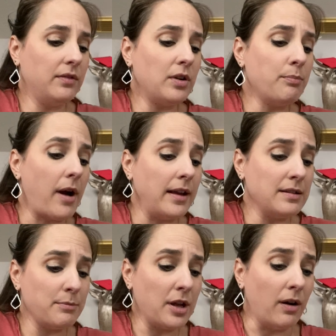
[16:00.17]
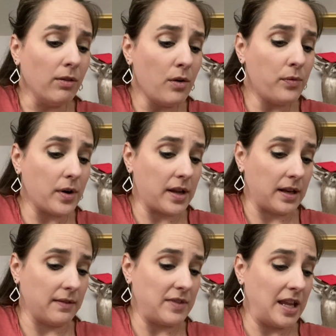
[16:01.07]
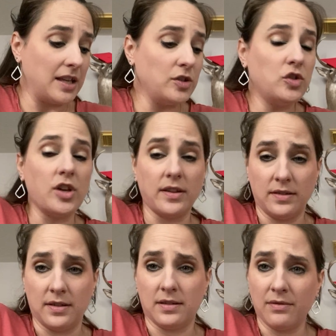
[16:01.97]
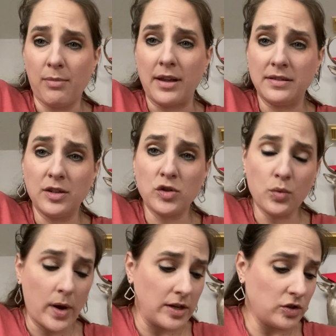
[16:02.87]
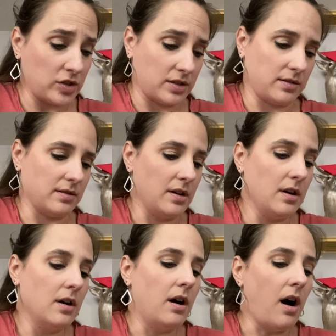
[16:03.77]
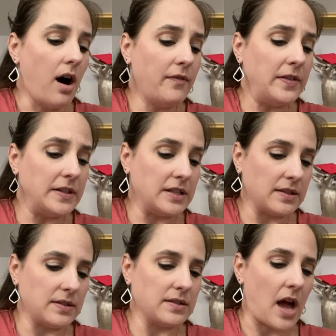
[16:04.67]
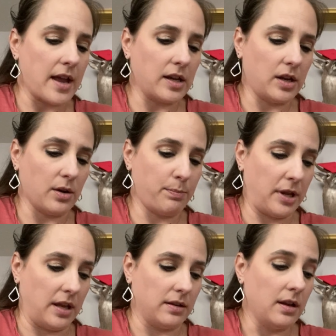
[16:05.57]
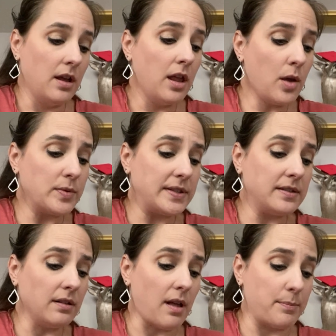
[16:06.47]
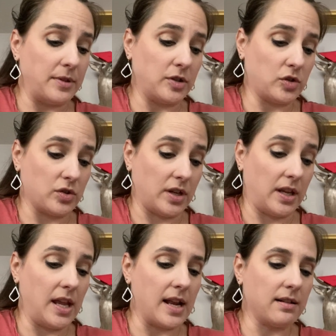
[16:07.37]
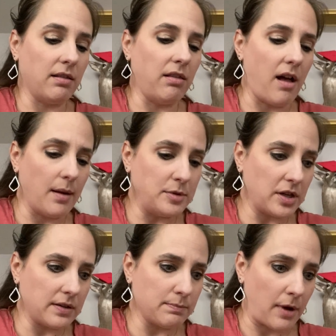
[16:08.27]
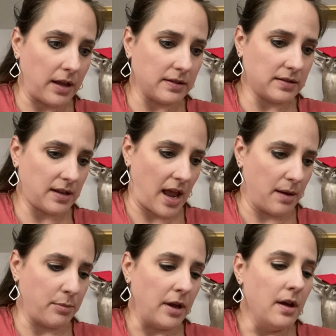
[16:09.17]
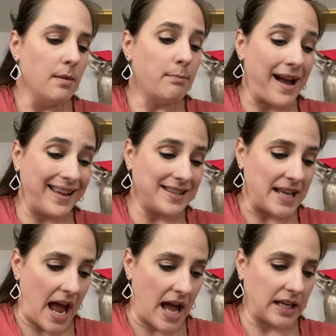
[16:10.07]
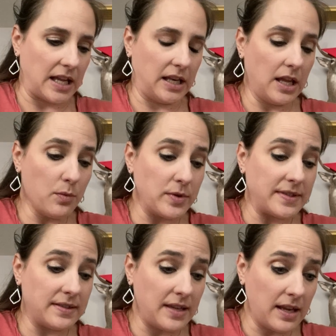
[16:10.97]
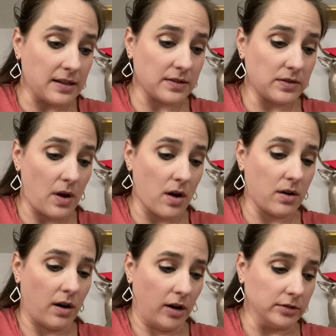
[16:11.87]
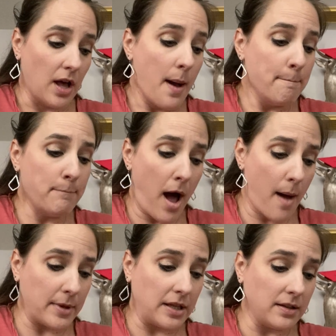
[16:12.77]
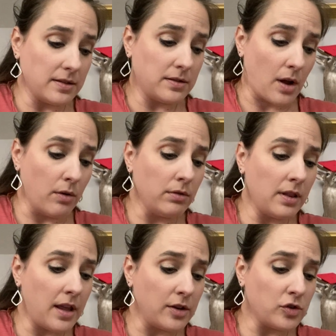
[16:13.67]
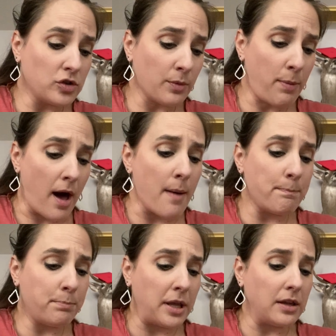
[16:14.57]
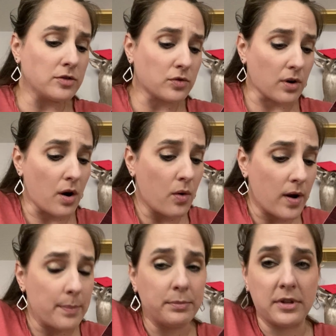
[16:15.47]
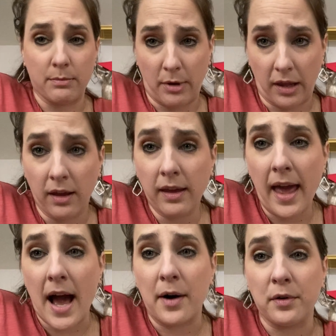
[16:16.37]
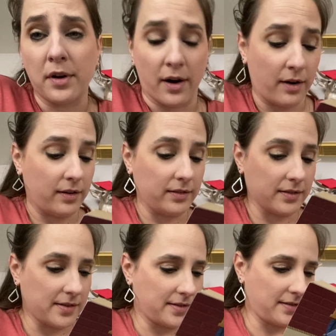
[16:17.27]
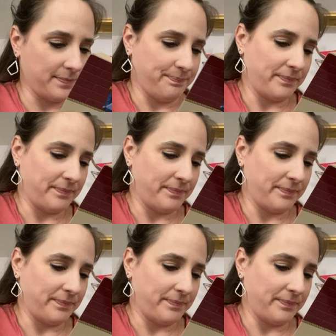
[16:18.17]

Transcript: it reminded me all over again of the injustice of my situation. Off in the distance, I could hear Pete. He was still up in the tree. He had climbed my escape, my attack, and he was singing a song called "Mamas, Don't Let Your Puppies Grow Up to Be Cow Dogs."